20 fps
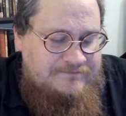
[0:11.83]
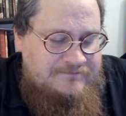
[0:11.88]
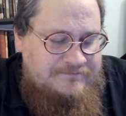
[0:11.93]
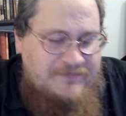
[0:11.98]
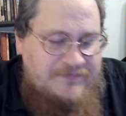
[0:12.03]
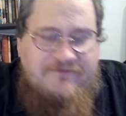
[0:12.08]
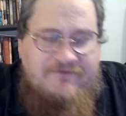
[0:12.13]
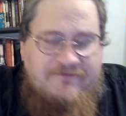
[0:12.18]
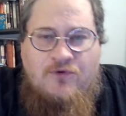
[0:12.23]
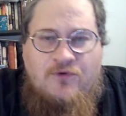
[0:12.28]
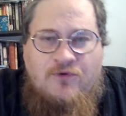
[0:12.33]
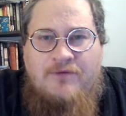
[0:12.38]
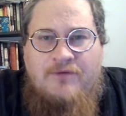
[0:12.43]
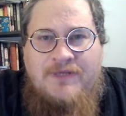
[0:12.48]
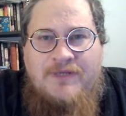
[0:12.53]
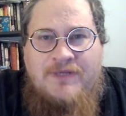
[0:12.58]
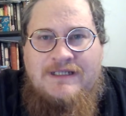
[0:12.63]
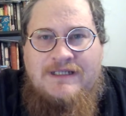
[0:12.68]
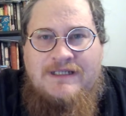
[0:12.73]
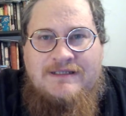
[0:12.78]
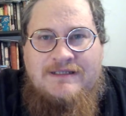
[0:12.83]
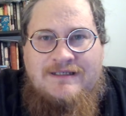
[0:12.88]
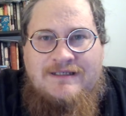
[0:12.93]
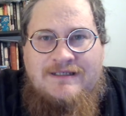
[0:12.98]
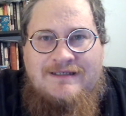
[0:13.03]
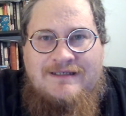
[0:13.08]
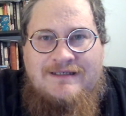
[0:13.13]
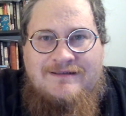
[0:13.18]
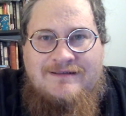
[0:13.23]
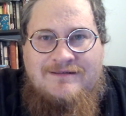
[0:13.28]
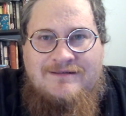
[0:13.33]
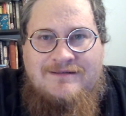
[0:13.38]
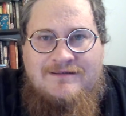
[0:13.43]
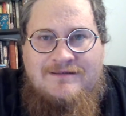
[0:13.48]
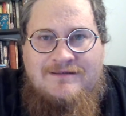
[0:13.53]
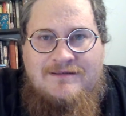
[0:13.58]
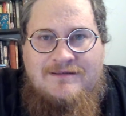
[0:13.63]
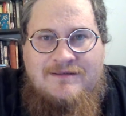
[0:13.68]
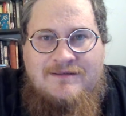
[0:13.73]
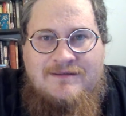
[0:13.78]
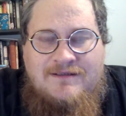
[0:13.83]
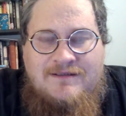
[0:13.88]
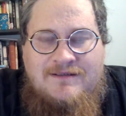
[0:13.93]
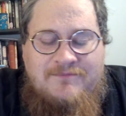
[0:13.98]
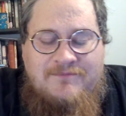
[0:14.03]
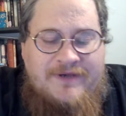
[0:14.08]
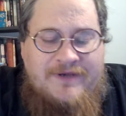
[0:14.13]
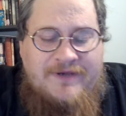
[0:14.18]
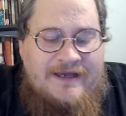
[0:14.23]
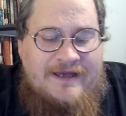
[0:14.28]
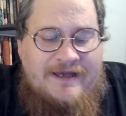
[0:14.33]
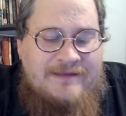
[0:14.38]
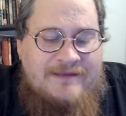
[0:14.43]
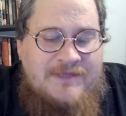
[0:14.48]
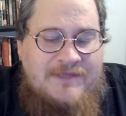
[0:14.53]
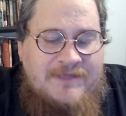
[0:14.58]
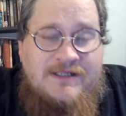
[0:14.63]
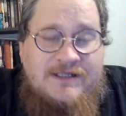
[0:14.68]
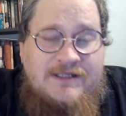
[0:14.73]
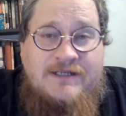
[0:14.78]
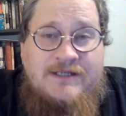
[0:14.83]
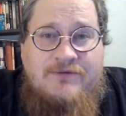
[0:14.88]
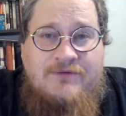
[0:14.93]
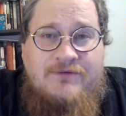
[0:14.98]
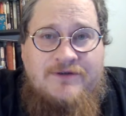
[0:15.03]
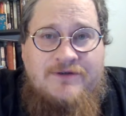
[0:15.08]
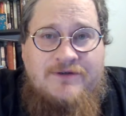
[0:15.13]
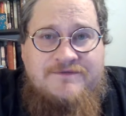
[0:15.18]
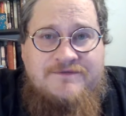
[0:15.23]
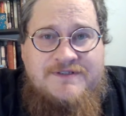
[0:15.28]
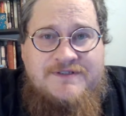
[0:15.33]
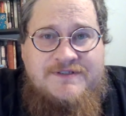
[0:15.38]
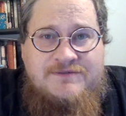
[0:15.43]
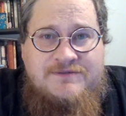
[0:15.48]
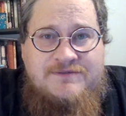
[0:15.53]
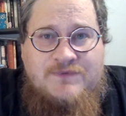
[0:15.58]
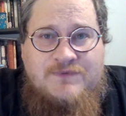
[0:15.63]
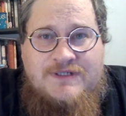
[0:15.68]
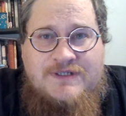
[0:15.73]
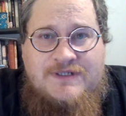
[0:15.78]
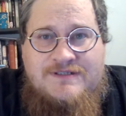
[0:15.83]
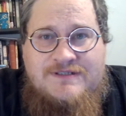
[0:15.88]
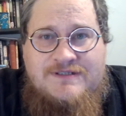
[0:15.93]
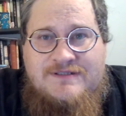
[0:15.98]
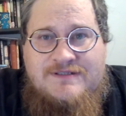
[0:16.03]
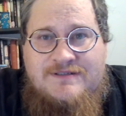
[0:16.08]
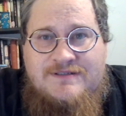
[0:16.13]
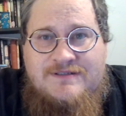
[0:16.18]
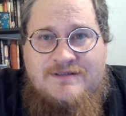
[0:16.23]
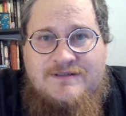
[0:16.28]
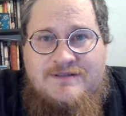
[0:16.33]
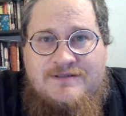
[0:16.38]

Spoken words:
Before Billy the Kid by Melody Groves was